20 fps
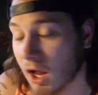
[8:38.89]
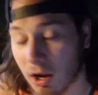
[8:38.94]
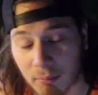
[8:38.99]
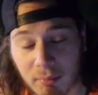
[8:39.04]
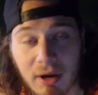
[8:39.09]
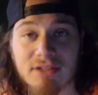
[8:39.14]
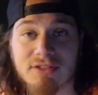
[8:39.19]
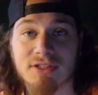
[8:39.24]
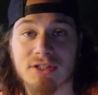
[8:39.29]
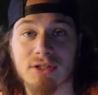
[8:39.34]

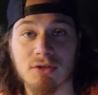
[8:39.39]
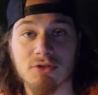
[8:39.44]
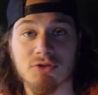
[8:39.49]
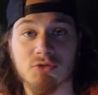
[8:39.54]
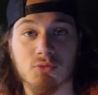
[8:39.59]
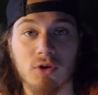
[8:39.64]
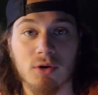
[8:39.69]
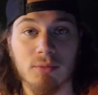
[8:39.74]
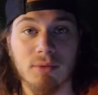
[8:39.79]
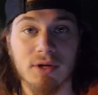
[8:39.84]
I'm about to go
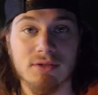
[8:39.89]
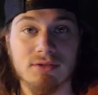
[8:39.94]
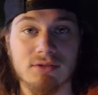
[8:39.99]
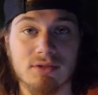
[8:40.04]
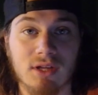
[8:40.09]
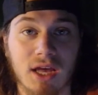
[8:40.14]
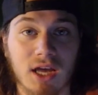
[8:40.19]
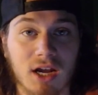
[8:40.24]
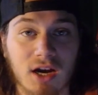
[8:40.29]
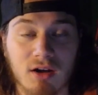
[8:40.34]
swimming,
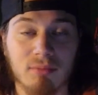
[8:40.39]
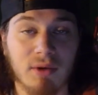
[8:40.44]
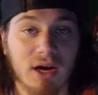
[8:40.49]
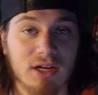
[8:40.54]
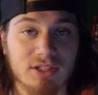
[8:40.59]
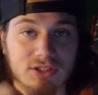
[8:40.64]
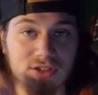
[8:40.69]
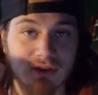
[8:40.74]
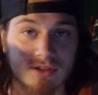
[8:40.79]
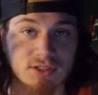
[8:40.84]
and I'm
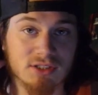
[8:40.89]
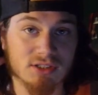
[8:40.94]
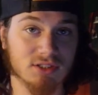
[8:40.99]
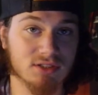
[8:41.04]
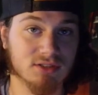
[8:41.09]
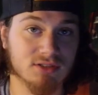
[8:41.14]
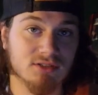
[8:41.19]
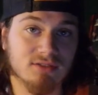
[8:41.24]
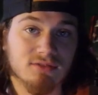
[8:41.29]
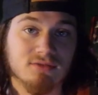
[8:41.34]
about to
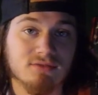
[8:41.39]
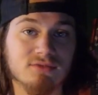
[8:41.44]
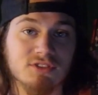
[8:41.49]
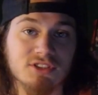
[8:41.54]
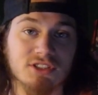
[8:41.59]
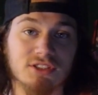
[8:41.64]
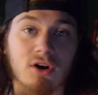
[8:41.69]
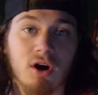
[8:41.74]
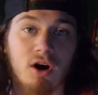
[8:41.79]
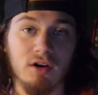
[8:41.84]
just,
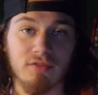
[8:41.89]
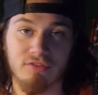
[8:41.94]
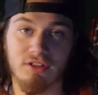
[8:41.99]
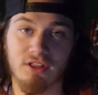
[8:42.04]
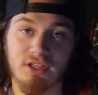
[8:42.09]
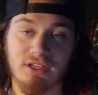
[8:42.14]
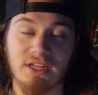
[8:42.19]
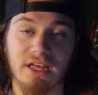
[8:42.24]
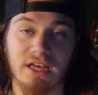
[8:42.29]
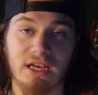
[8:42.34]
sorry
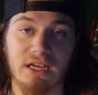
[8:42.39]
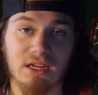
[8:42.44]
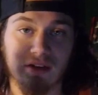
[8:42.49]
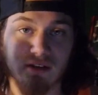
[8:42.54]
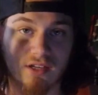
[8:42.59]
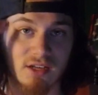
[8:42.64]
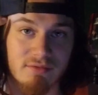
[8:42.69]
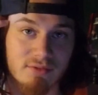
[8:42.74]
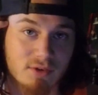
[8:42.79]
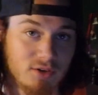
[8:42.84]
for the
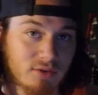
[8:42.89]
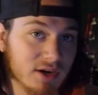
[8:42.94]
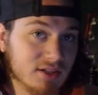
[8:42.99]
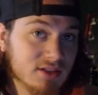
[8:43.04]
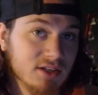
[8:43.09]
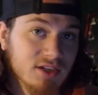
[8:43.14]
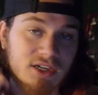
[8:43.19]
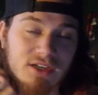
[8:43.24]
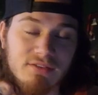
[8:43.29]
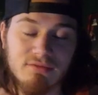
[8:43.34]
negativity
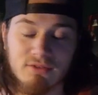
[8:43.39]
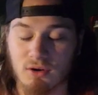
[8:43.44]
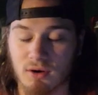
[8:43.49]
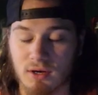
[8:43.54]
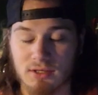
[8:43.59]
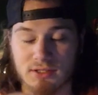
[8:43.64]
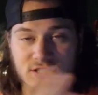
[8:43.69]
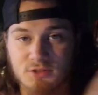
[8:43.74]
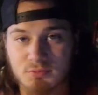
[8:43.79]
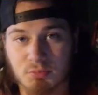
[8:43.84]
right there, even
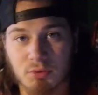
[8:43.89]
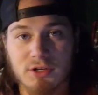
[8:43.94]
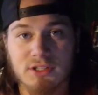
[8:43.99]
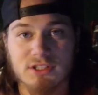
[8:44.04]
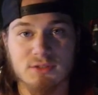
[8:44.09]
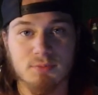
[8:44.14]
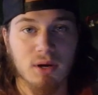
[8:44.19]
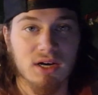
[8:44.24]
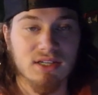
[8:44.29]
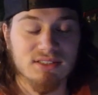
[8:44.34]
though I just
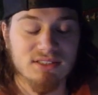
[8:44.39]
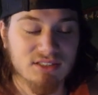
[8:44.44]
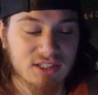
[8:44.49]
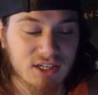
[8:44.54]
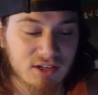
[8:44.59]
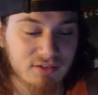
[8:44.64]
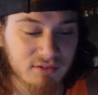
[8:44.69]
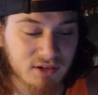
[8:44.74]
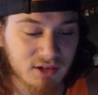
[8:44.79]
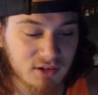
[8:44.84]
preached
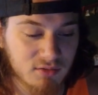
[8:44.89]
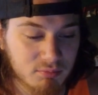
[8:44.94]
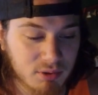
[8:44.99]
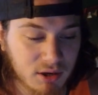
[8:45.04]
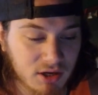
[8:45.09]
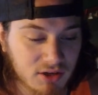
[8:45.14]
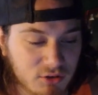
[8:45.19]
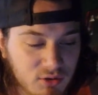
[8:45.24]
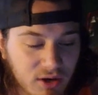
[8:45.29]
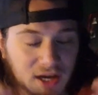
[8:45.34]
positivity,
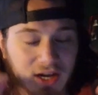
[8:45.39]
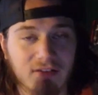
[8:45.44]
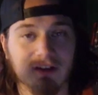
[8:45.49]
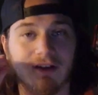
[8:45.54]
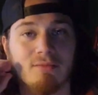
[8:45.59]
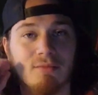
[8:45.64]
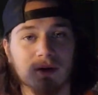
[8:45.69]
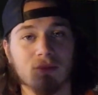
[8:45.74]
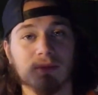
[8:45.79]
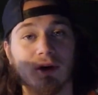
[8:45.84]
but you gotta
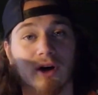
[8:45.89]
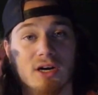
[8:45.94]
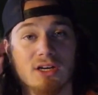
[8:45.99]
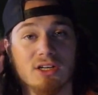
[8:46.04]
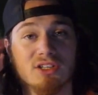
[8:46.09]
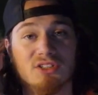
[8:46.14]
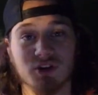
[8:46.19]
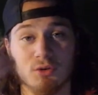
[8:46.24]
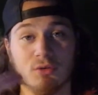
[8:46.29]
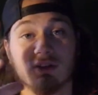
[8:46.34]
remember,
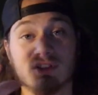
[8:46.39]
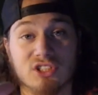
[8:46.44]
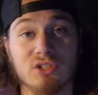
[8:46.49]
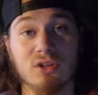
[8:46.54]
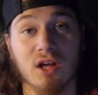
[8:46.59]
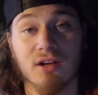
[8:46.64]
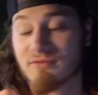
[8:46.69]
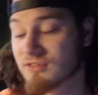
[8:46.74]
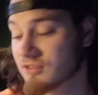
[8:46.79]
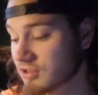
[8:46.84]
do what
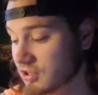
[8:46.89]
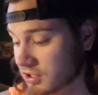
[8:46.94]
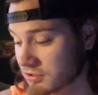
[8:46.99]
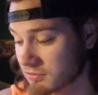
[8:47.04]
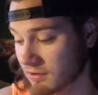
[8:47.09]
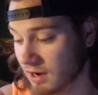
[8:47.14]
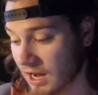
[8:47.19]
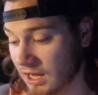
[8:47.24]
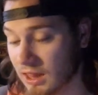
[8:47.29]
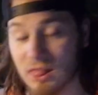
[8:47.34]
you love to
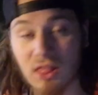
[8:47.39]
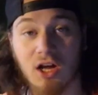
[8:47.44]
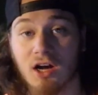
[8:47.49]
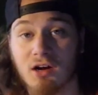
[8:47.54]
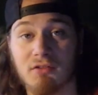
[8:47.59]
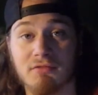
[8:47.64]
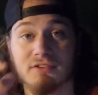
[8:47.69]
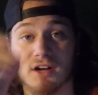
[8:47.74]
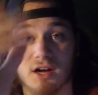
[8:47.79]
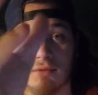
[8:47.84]
do. I'm
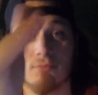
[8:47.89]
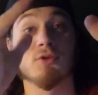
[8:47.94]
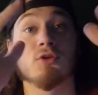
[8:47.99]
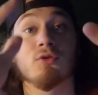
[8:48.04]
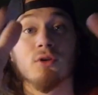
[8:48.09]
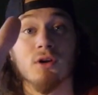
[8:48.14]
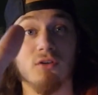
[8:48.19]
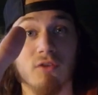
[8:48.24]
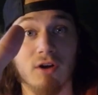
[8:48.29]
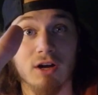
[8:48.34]

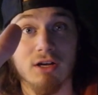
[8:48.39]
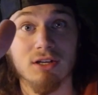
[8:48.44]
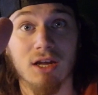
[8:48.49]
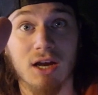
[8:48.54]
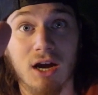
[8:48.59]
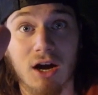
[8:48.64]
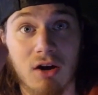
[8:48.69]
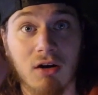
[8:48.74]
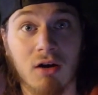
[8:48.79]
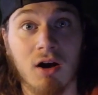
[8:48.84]
doing it right
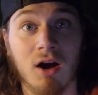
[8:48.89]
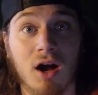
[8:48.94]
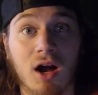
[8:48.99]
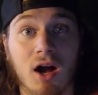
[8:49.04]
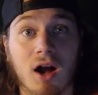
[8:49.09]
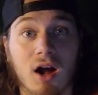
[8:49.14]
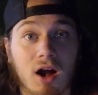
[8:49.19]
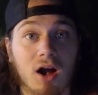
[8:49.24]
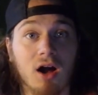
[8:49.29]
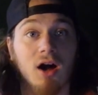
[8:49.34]
now.
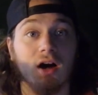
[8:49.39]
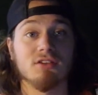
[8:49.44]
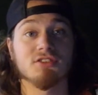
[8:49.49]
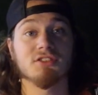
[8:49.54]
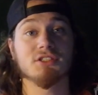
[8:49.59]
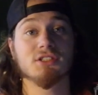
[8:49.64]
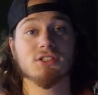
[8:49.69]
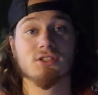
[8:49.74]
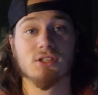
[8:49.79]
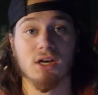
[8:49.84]
I'll
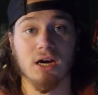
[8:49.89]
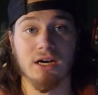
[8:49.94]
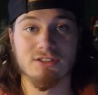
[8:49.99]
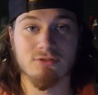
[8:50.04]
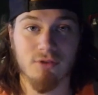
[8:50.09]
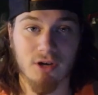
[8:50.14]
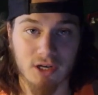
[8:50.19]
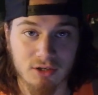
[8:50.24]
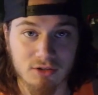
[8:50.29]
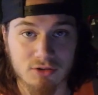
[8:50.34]
see you
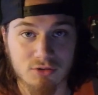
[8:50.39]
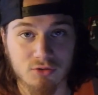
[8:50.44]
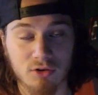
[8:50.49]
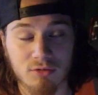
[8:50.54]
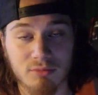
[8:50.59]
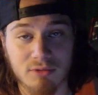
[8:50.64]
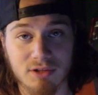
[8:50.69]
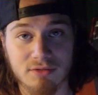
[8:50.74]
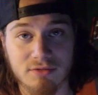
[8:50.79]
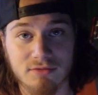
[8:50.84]
guys when I go
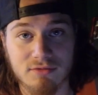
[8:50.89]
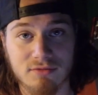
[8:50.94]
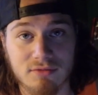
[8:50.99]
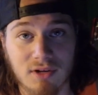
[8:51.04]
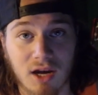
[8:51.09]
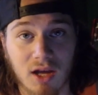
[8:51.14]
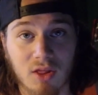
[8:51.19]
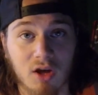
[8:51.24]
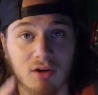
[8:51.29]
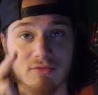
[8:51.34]
swimming.
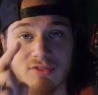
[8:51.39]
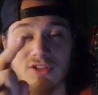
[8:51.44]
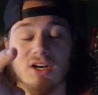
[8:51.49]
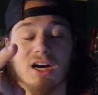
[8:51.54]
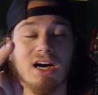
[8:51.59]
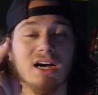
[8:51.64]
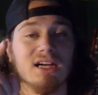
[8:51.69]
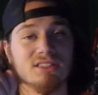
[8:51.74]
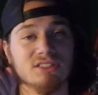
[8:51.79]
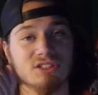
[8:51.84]
I love you
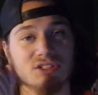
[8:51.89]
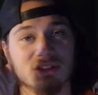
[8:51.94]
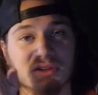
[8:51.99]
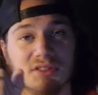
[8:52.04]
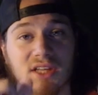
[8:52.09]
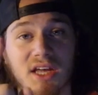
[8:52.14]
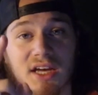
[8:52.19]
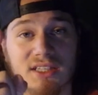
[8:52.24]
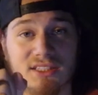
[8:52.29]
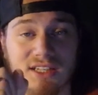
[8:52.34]
guys.
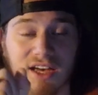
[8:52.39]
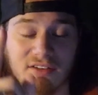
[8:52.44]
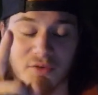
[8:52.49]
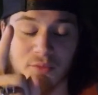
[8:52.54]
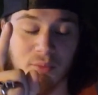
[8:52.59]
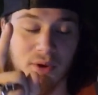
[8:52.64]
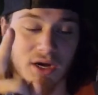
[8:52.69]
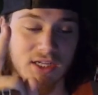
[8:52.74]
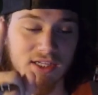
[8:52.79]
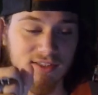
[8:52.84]
Just thanks
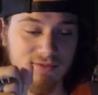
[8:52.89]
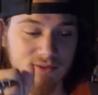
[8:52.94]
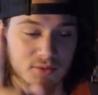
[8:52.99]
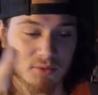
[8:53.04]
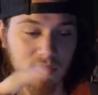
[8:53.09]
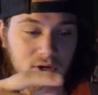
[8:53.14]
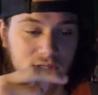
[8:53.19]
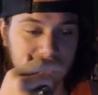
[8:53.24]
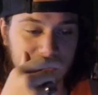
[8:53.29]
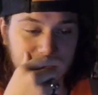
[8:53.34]
everybody that's
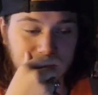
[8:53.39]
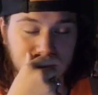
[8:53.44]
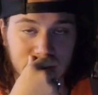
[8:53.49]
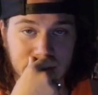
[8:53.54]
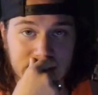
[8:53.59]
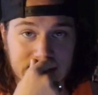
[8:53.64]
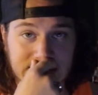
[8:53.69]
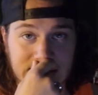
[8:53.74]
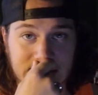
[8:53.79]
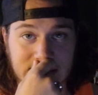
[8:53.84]
been watching
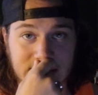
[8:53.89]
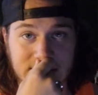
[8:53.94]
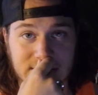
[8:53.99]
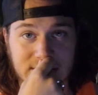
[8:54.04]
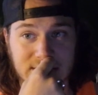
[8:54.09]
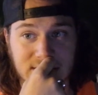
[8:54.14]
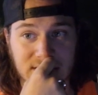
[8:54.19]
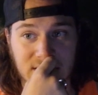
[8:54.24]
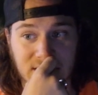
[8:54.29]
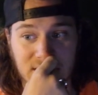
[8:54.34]
me
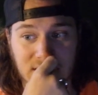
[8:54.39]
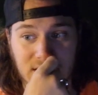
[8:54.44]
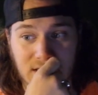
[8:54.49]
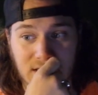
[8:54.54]
since